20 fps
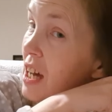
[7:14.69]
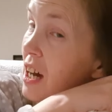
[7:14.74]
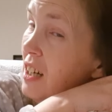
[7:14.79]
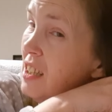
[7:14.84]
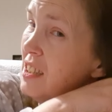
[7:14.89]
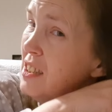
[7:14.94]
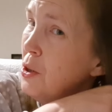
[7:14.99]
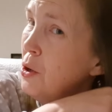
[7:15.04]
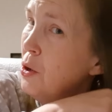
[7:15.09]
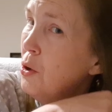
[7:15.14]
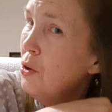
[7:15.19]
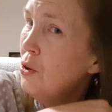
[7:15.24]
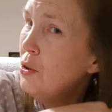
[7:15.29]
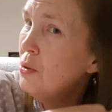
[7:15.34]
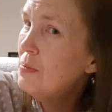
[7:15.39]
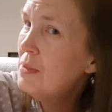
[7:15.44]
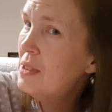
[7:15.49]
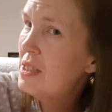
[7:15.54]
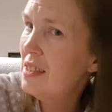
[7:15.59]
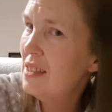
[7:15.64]
I had
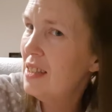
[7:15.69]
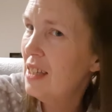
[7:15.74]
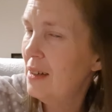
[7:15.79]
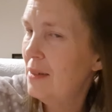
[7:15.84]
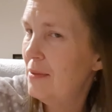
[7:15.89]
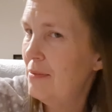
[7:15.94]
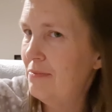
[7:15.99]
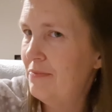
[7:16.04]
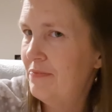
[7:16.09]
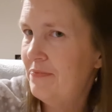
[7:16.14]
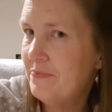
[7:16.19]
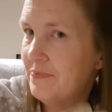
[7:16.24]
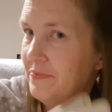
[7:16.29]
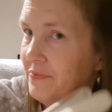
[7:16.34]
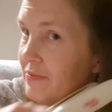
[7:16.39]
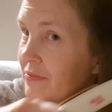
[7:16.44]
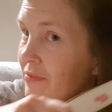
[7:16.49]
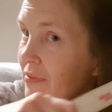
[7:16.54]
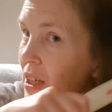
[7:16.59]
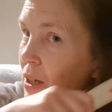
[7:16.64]
hoped that
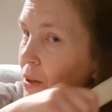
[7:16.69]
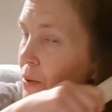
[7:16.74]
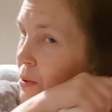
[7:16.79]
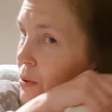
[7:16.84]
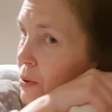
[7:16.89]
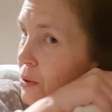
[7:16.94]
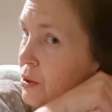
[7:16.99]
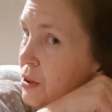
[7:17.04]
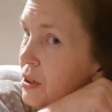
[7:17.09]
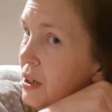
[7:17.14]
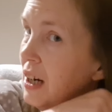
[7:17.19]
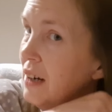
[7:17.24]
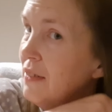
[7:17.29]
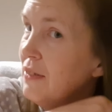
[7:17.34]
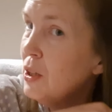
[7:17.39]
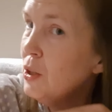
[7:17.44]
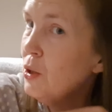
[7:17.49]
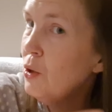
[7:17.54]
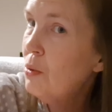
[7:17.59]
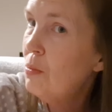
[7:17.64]
we were going to have
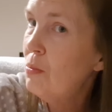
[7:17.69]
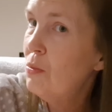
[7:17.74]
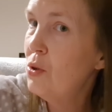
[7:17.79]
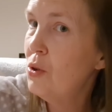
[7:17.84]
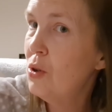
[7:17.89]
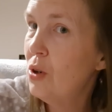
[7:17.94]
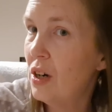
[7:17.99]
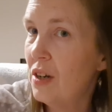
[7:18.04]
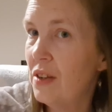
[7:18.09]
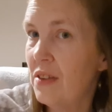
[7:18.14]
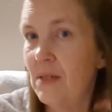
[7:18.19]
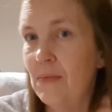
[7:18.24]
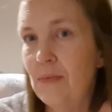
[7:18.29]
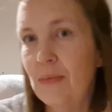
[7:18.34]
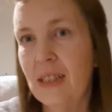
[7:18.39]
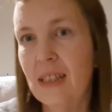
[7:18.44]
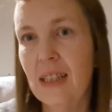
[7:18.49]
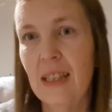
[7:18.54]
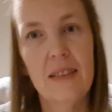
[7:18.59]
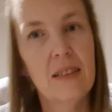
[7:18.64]
a lot more than
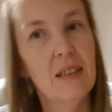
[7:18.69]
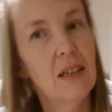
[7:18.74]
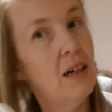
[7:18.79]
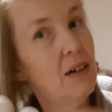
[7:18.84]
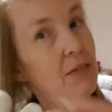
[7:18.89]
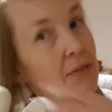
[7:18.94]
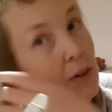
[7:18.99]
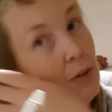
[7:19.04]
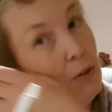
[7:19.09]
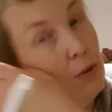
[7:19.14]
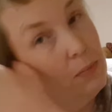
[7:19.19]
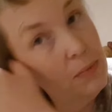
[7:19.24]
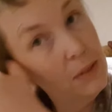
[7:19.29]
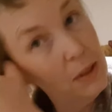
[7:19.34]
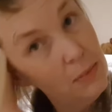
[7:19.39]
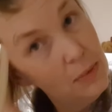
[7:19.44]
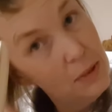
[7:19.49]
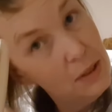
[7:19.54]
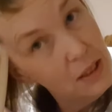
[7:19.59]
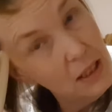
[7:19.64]
we did have. I hoped
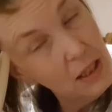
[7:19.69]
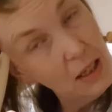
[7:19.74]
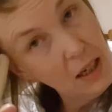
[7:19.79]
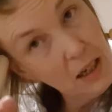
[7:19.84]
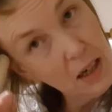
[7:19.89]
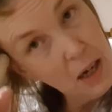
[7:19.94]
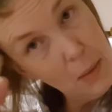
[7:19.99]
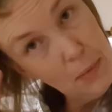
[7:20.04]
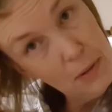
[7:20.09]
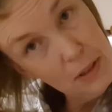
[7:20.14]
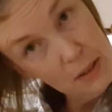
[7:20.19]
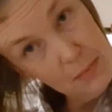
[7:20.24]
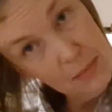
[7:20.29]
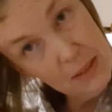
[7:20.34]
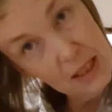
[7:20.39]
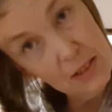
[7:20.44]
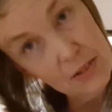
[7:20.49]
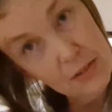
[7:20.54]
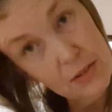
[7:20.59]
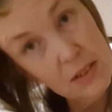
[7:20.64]
it would do a couple of
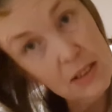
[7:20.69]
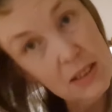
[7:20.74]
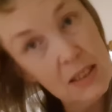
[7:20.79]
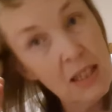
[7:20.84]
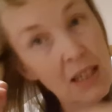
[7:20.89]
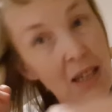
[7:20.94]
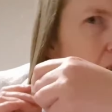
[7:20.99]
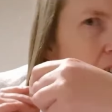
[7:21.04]
meals.